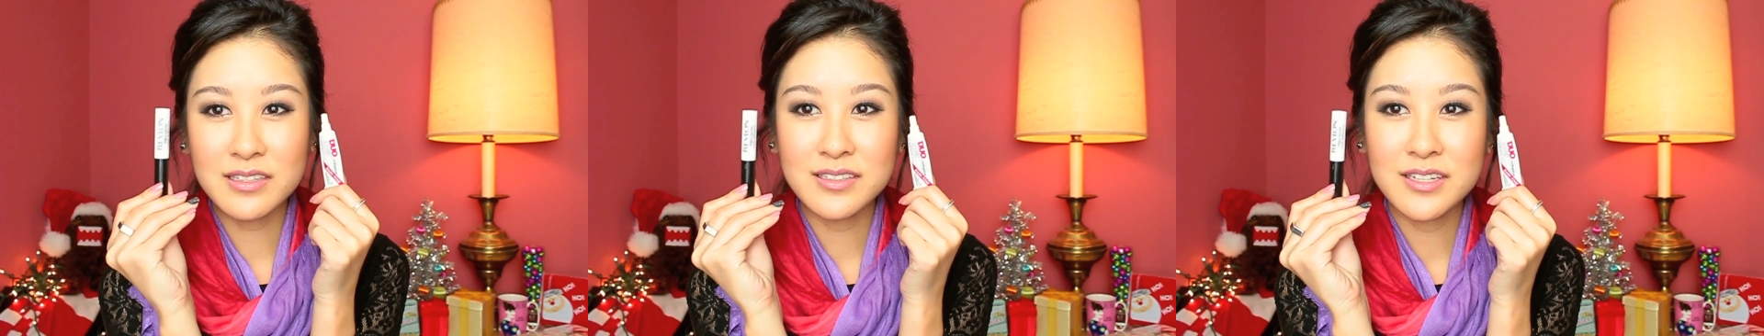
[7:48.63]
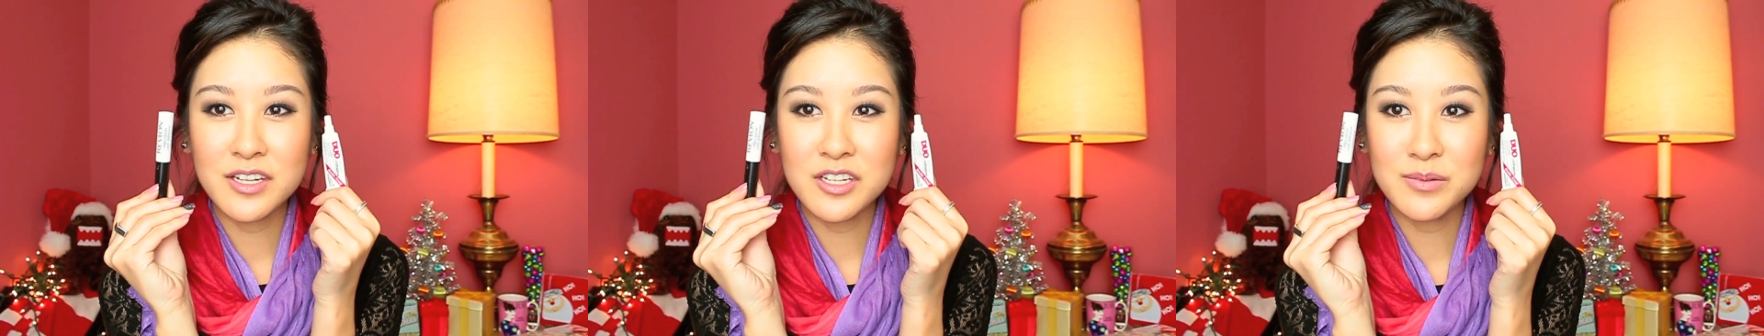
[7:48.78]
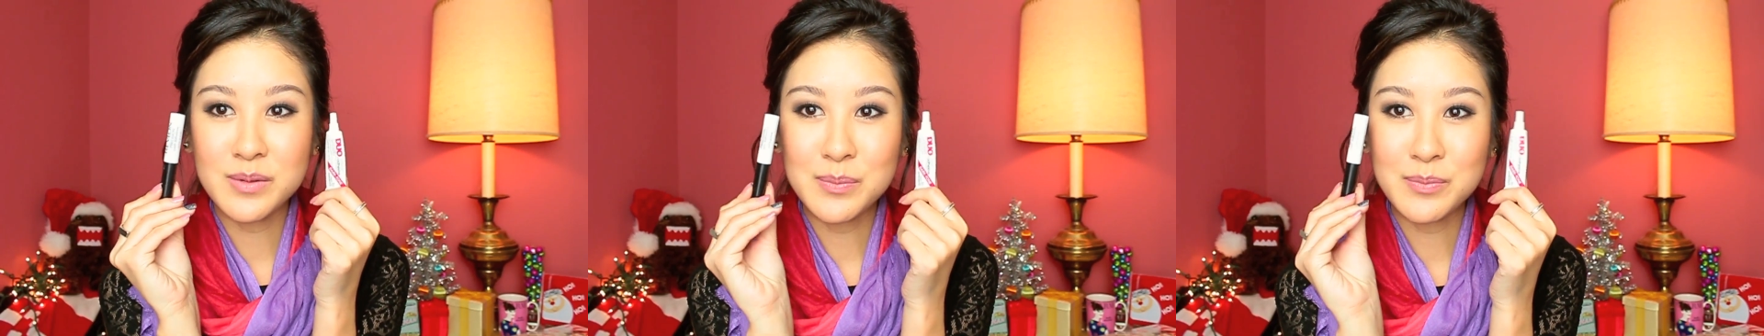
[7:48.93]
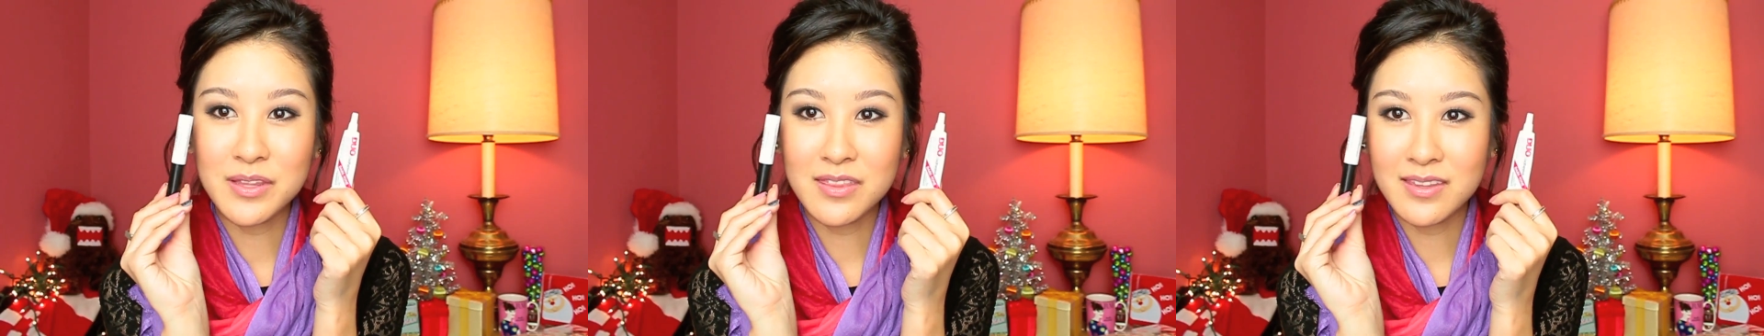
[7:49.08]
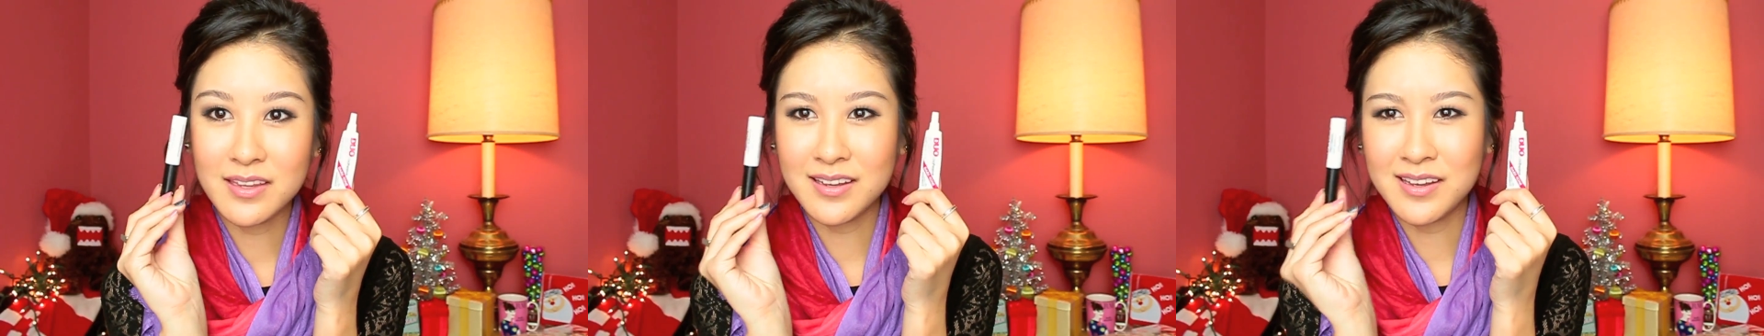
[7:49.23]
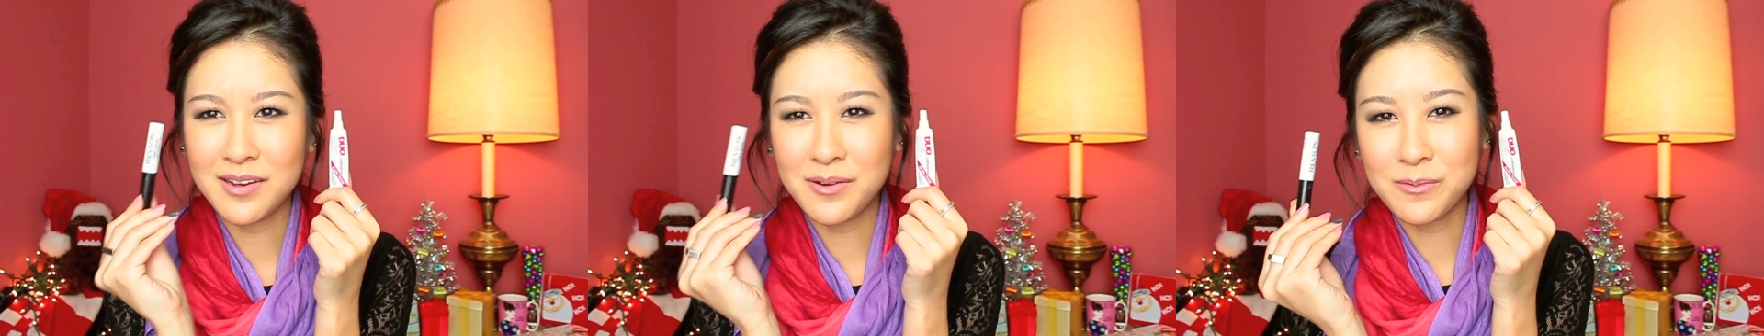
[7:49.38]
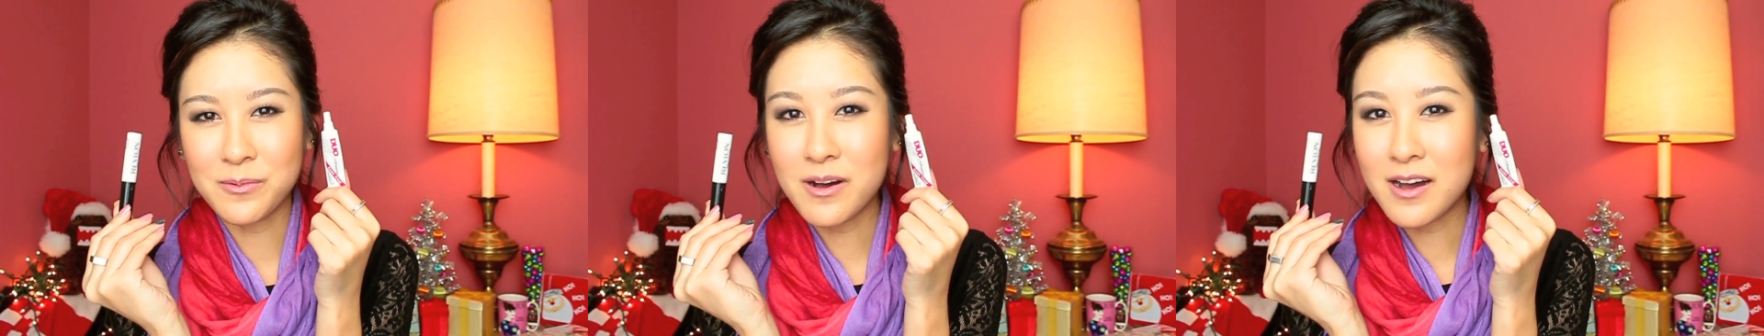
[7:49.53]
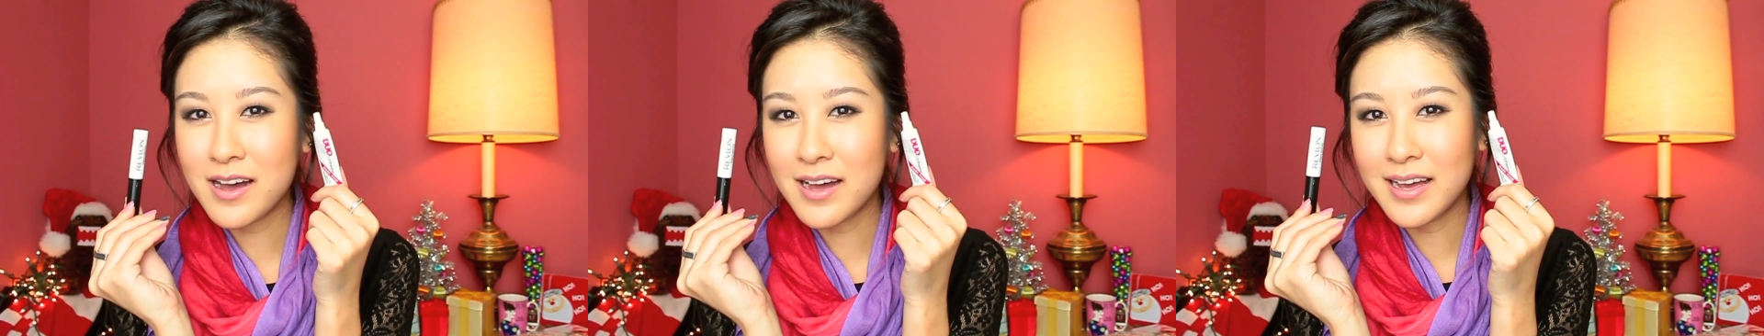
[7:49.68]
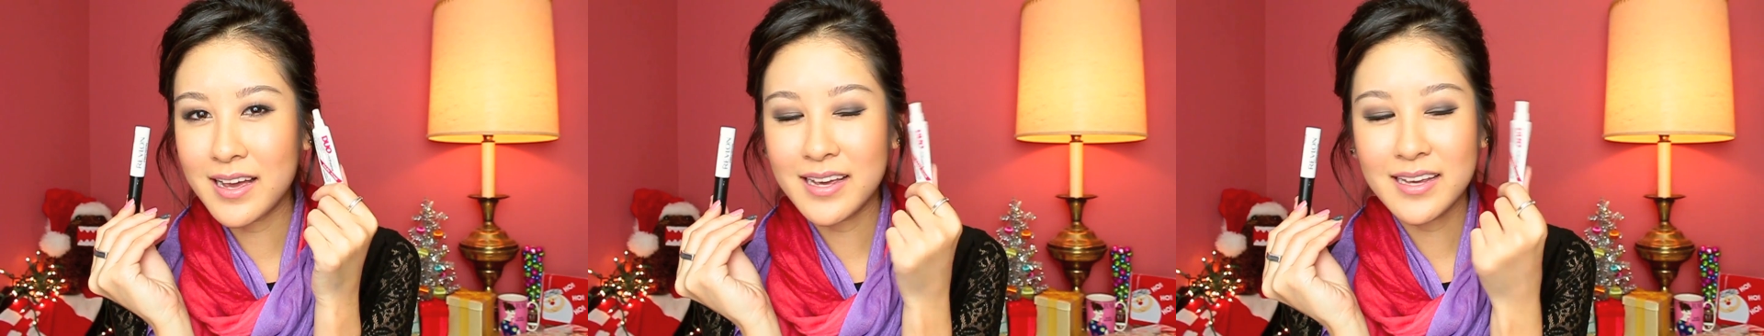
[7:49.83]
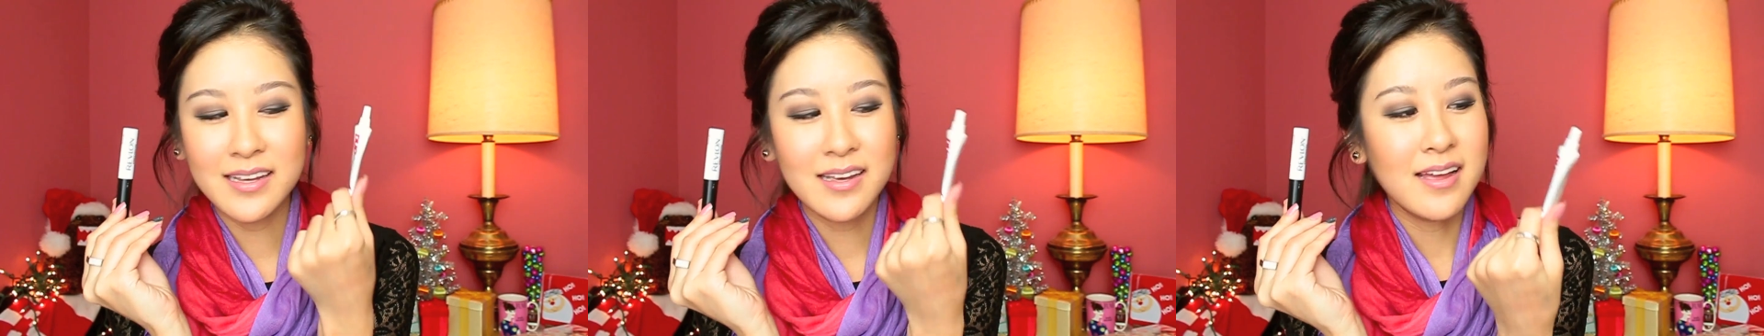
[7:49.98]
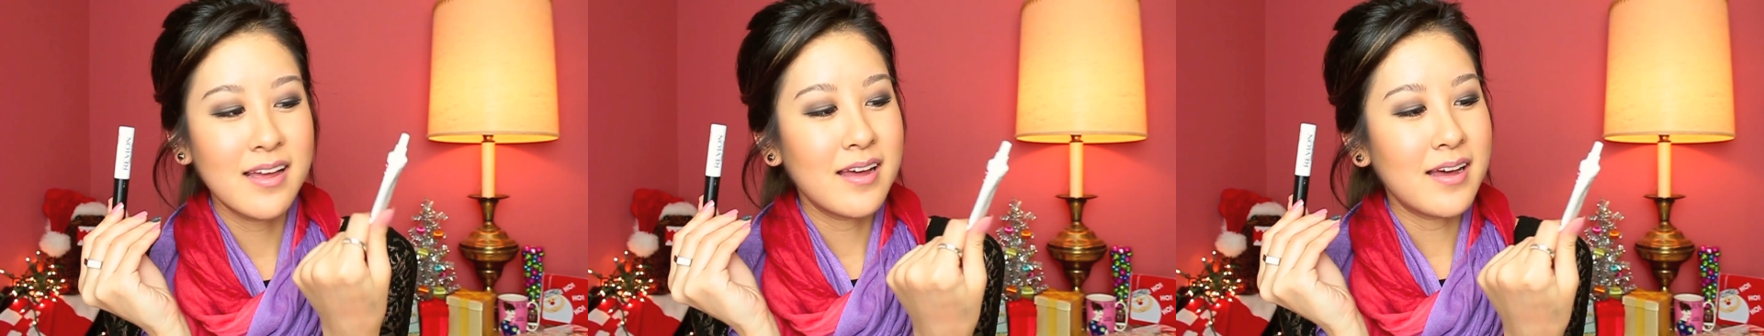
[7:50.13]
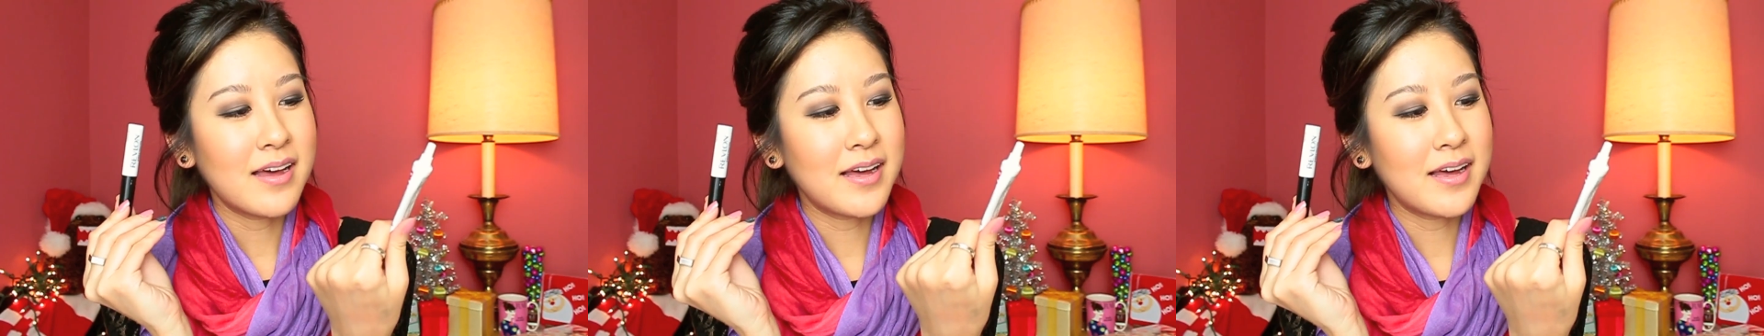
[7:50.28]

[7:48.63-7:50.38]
I know you might be thinking why.